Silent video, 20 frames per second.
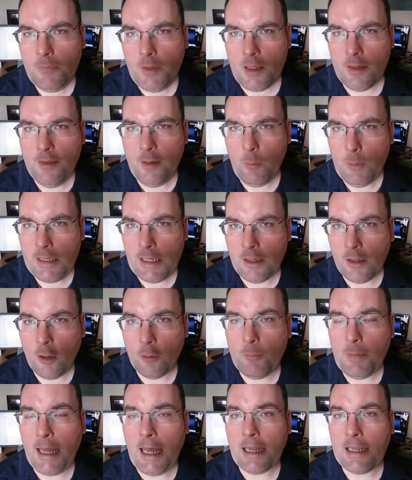that we can go
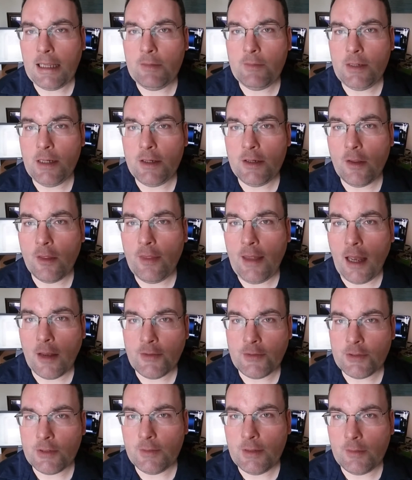back even into
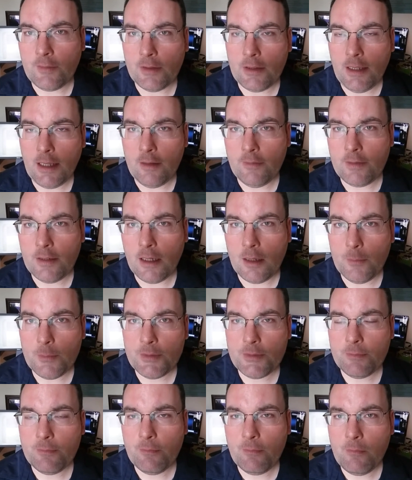thousands of different
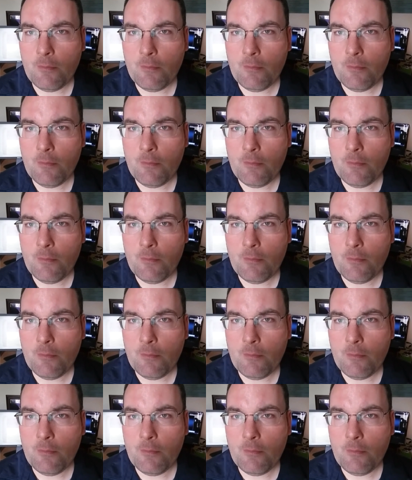lifetimes.